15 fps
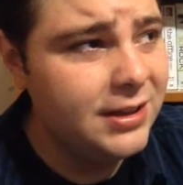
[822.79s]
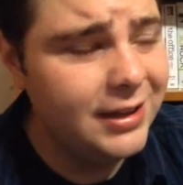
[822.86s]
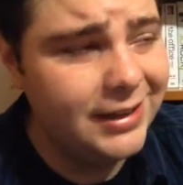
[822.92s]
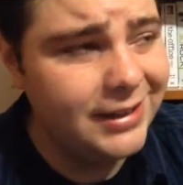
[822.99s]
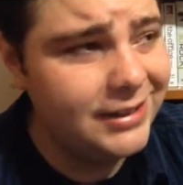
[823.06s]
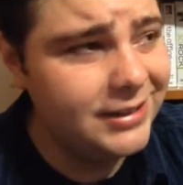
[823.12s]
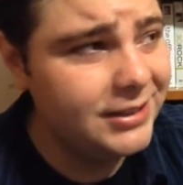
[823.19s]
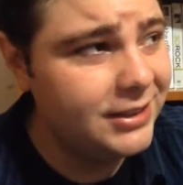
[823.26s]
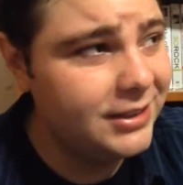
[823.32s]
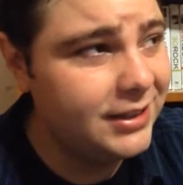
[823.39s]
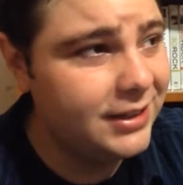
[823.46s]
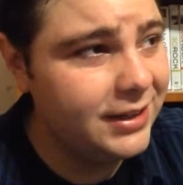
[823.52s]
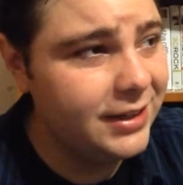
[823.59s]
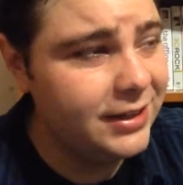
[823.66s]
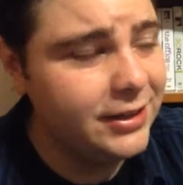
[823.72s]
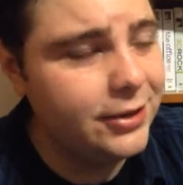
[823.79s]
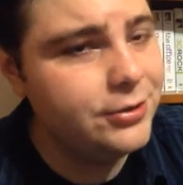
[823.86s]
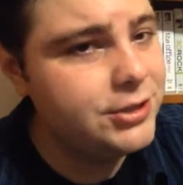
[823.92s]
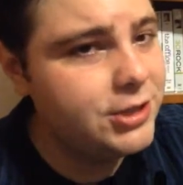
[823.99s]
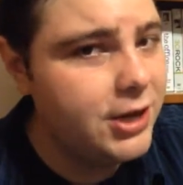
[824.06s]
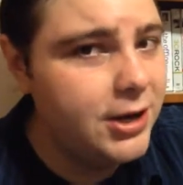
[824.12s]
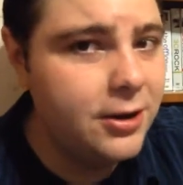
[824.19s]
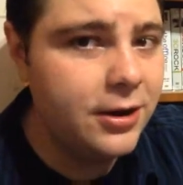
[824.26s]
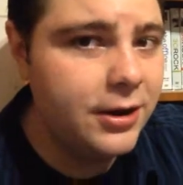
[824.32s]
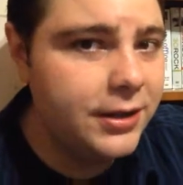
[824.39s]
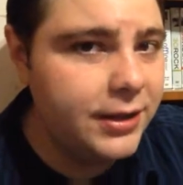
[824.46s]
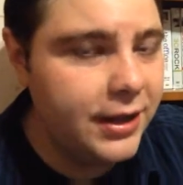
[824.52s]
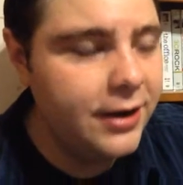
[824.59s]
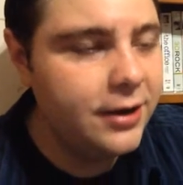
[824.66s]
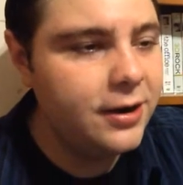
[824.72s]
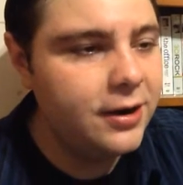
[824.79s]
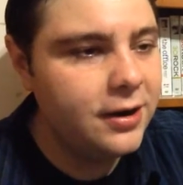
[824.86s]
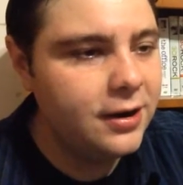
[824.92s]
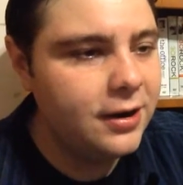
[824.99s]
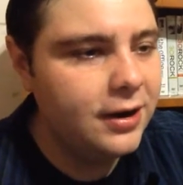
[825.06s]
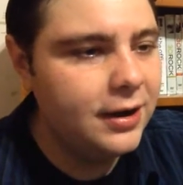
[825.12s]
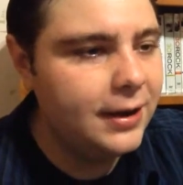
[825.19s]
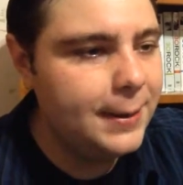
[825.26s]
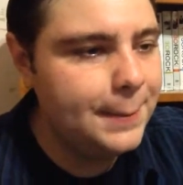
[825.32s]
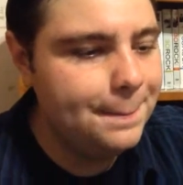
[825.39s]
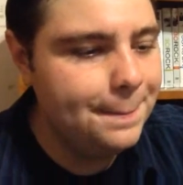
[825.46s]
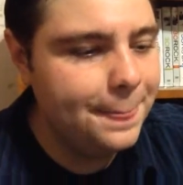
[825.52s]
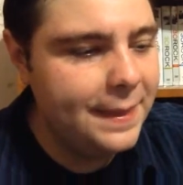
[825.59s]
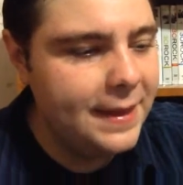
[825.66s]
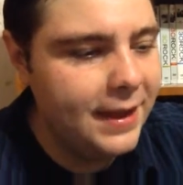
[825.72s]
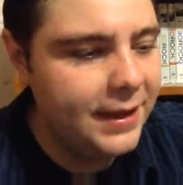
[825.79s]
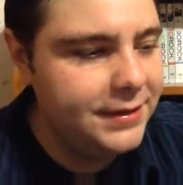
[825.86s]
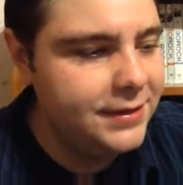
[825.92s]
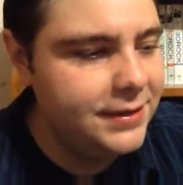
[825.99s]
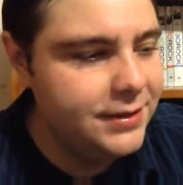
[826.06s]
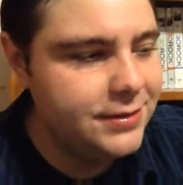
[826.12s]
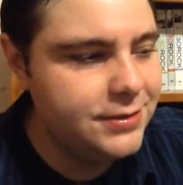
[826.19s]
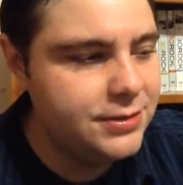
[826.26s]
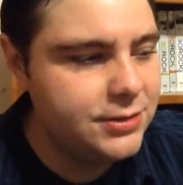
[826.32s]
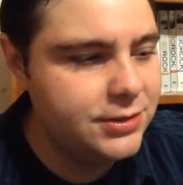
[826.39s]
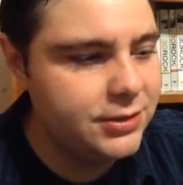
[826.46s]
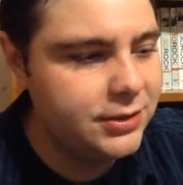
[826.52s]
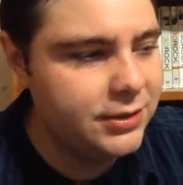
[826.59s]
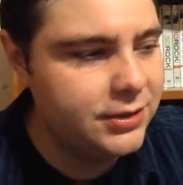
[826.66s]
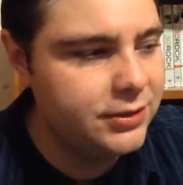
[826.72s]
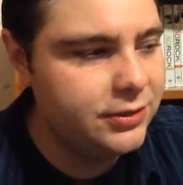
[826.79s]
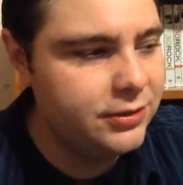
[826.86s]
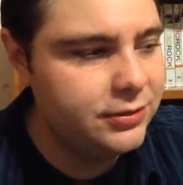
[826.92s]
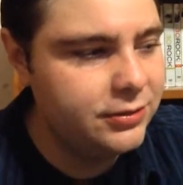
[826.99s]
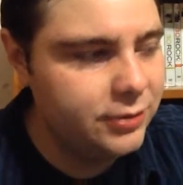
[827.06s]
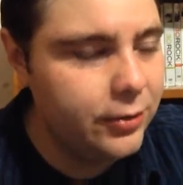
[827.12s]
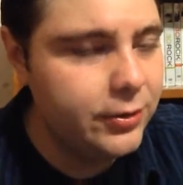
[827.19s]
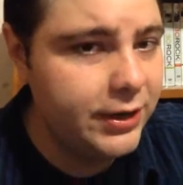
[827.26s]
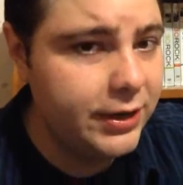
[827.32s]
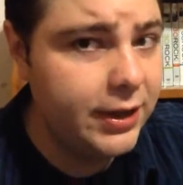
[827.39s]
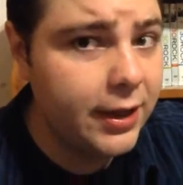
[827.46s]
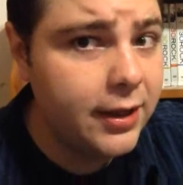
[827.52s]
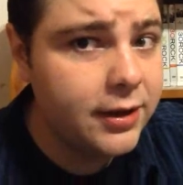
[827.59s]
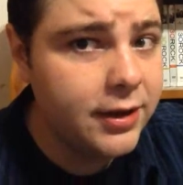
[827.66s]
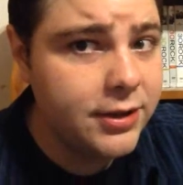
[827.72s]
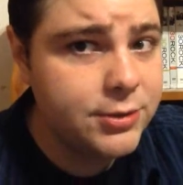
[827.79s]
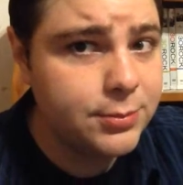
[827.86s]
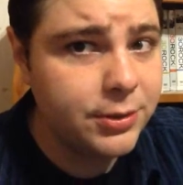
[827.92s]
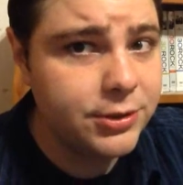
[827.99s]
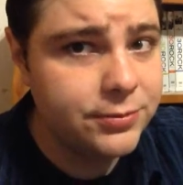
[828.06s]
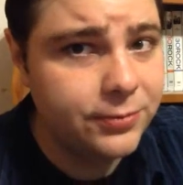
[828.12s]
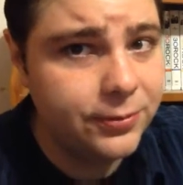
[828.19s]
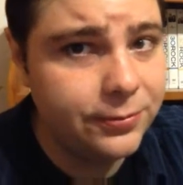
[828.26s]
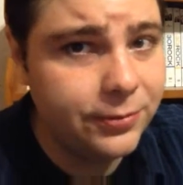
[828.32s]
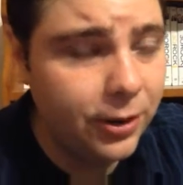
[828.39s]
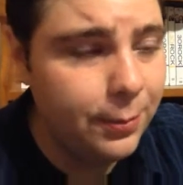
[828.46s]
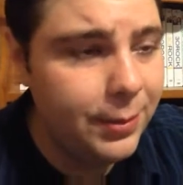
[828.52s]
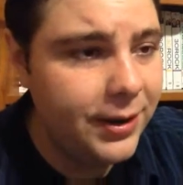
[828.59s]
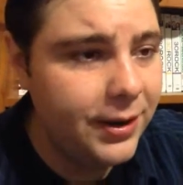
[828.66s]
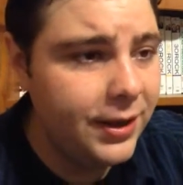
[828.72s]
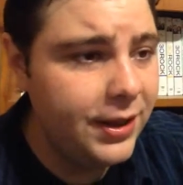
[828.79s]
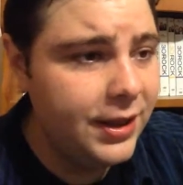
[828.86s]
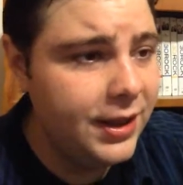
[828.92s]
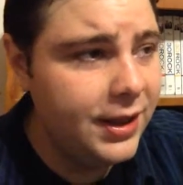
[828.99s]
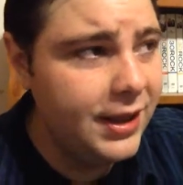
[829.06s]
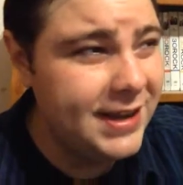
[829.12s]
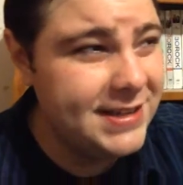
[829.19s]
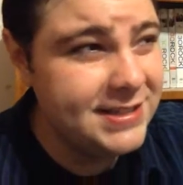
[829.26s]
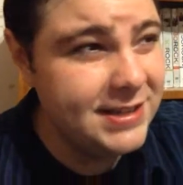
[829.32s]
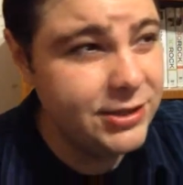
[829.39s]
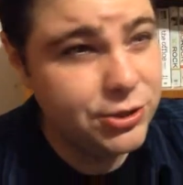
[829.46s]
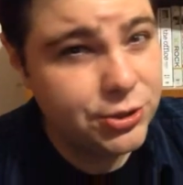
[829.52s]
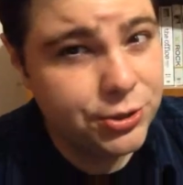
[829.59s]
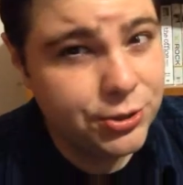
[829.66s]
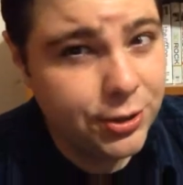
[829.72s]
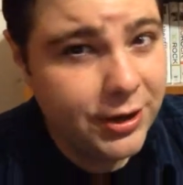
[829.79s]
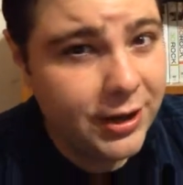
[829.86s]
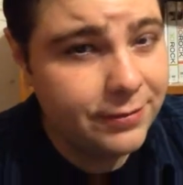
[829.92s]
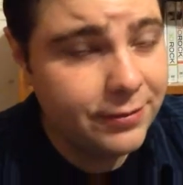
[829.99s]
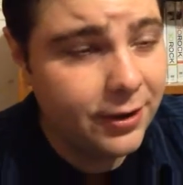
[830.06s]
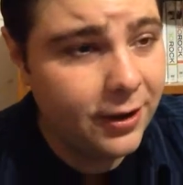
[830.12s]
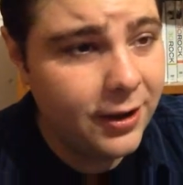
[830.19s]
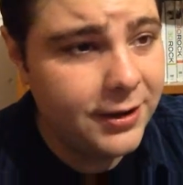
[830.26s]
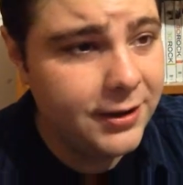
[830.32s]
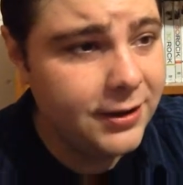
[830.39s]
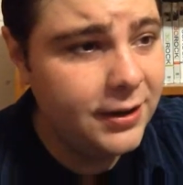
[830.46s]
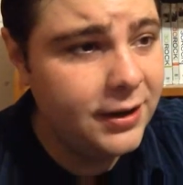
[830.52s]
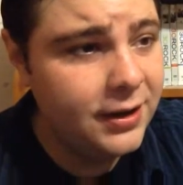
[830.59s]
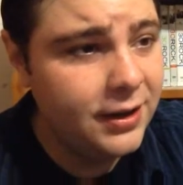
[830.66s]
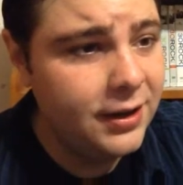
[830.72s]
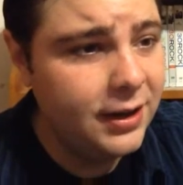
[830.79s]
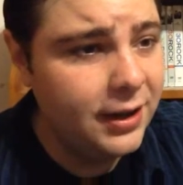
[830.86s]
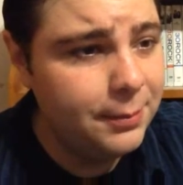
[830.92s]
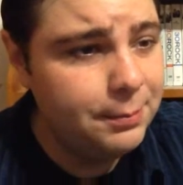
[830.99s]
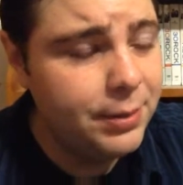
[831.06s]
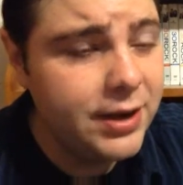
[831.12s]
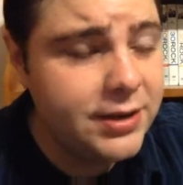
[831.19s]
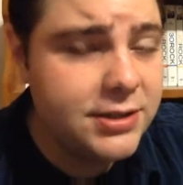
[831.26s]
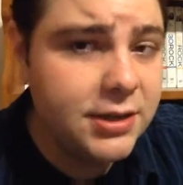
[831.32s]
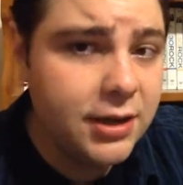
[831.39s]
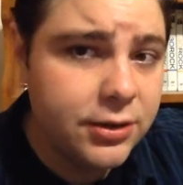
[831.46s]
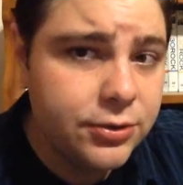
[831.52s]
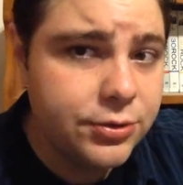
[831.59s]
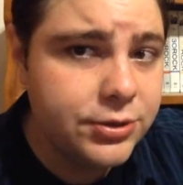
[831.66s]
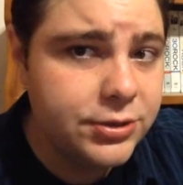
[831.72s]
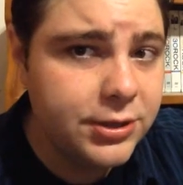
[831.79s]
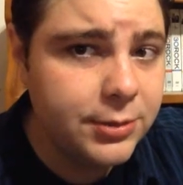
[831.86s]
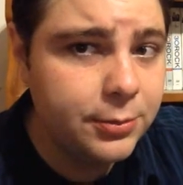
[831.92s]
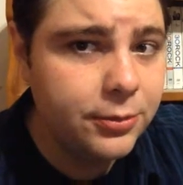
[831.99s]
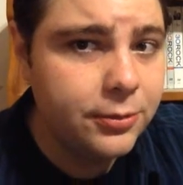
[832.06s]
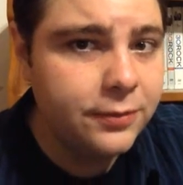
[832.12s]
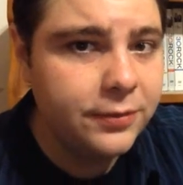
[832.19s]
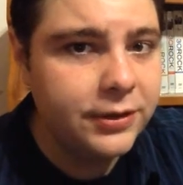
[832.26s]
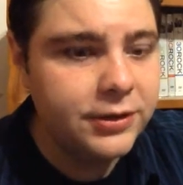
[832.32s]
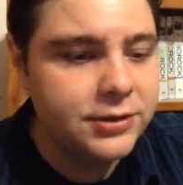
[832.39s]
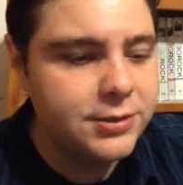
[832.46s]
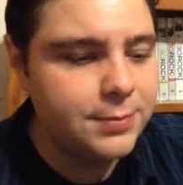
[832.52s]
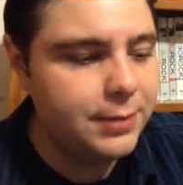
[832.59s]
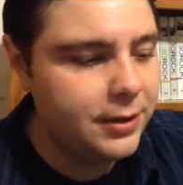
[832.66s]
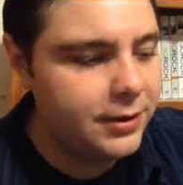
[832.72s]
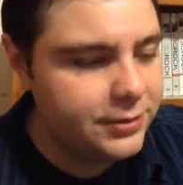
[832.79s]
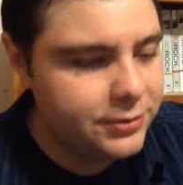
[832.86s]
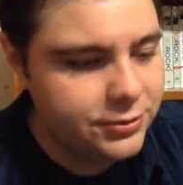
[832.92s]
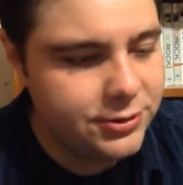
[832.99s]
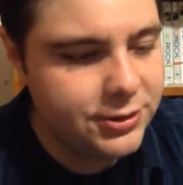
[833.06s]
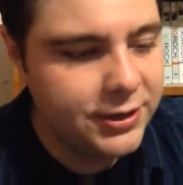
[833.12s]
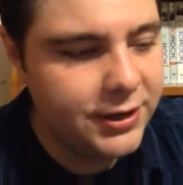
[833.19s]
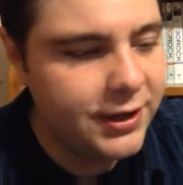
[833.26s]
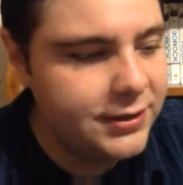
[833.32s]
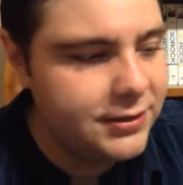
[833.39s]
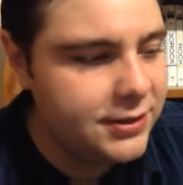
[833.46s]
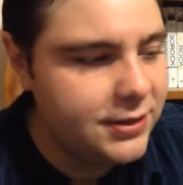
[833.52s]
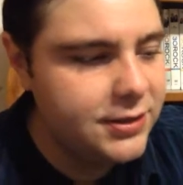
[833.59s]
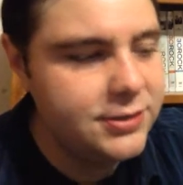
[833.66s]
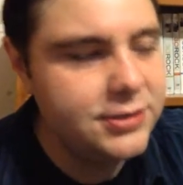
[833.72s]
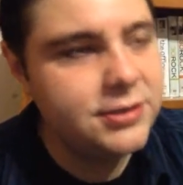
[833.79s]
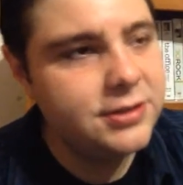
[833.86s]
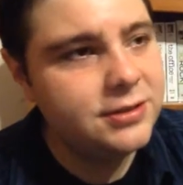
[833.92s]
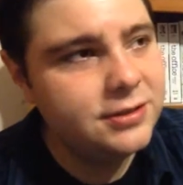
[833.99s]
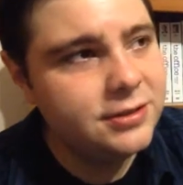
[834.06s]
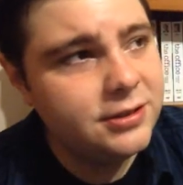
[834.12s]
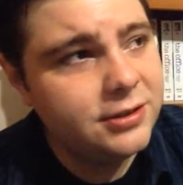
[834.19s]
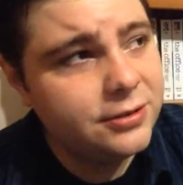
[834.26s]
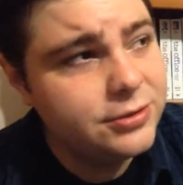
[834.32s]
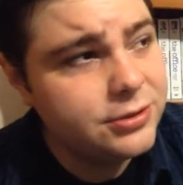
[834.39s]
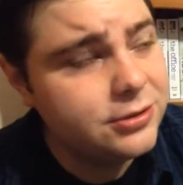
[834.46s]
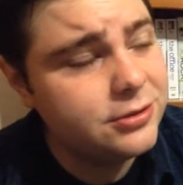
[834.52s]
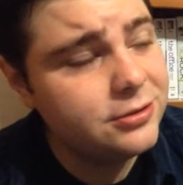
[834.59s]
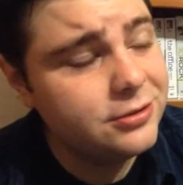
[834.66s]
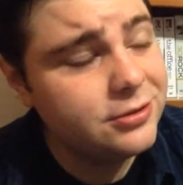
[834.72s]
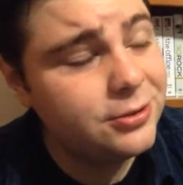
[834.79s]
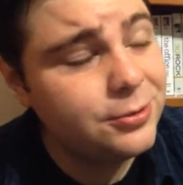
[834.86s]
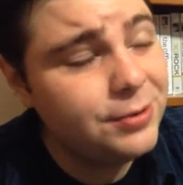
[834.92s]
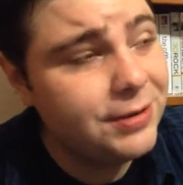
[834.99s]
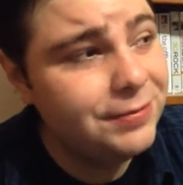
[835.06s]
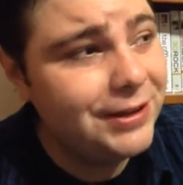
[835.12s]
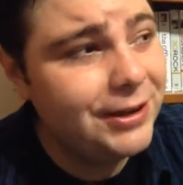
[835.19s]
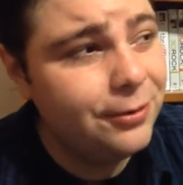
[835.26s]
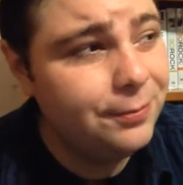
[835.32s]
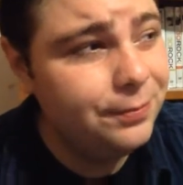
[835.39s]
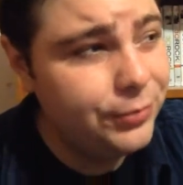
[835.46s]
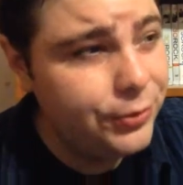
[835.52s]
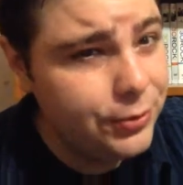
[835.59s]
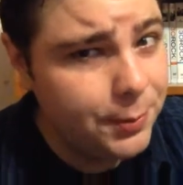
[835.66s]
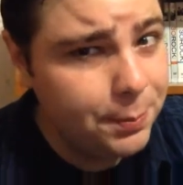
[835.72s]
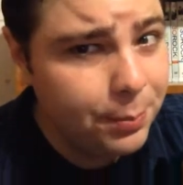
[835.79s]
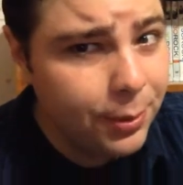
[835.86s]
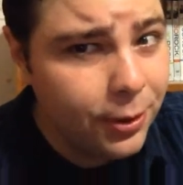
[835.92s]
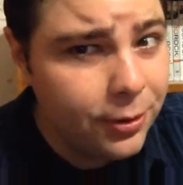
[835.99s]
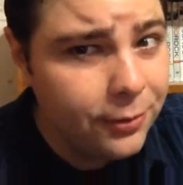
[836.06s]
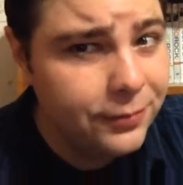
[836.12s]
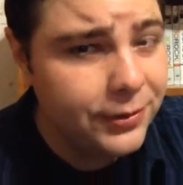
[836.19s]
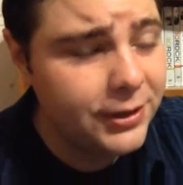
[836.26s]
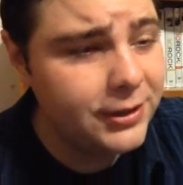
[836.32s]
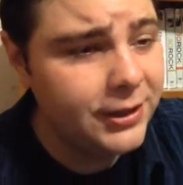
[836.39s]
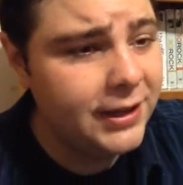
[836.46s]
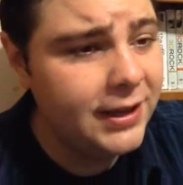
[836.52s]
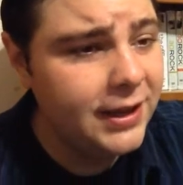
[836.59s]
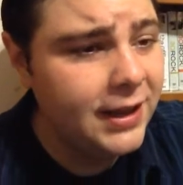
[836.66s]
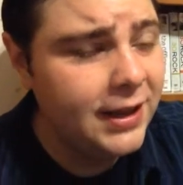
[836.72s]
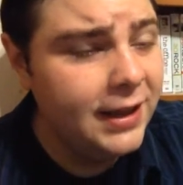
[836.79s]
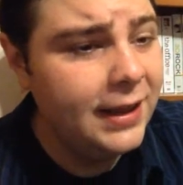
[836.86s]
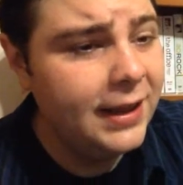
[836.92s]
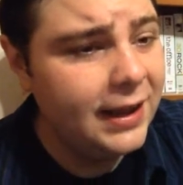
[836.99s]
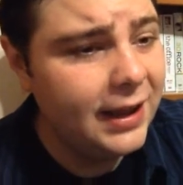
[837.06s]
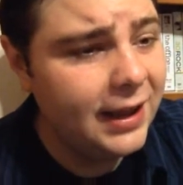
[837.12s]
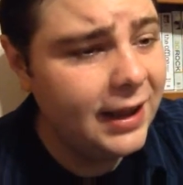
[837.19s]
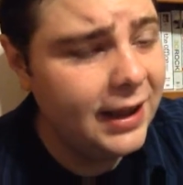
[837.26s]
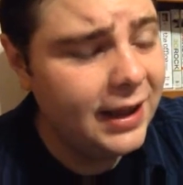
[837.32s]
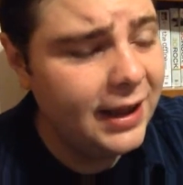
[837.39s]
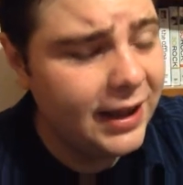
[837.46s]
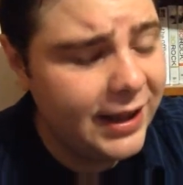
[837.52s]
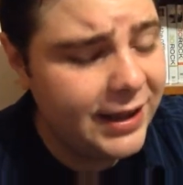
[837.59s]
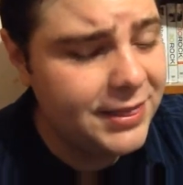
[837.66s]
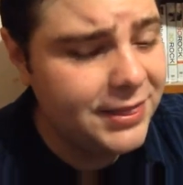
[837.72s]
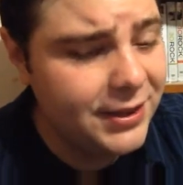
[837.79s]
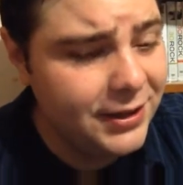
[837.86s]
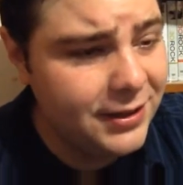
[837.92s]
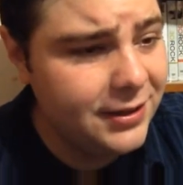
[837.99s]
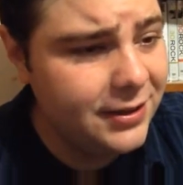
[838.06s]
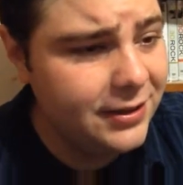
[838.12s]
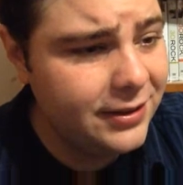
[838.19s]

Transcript: uh, goes here and there. Um, the ideas uh, don't get as much fulfillment as they should have gotten. Um, but it's an interesting movie. It's about interesting ideas, and you know, so, so what if they don't do it perfectly? Uh, I think